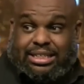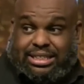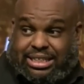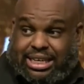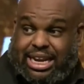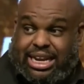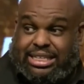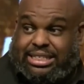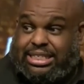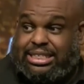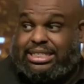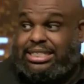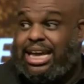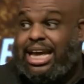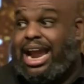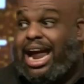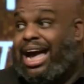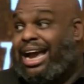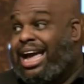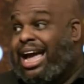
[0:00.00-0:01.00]
Jesus
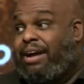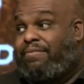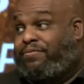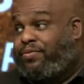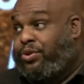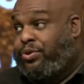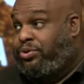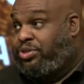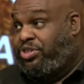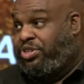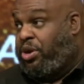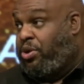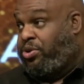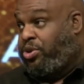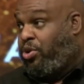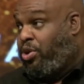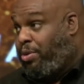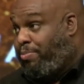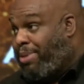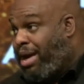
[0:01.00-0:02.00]
said, I got food you don't
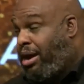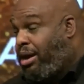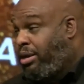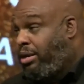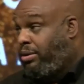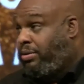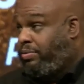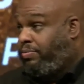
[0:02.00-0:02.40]
know about.